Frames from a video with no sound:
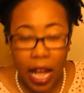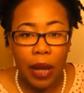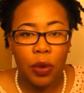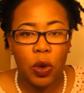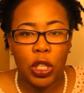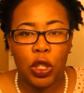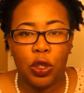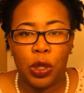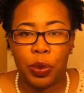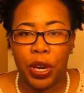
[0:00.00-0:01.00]
I'm going
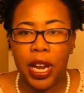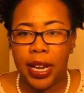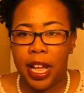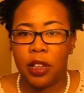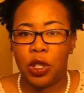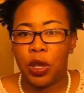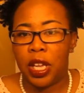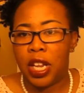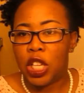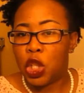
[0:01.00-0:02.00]
to spray it down to
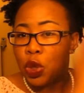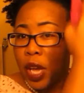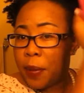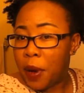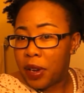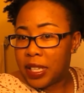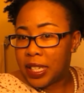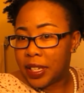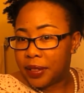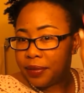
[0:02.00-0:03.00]
get it into a
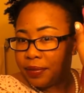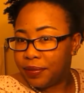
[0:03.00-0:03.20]
ponytail.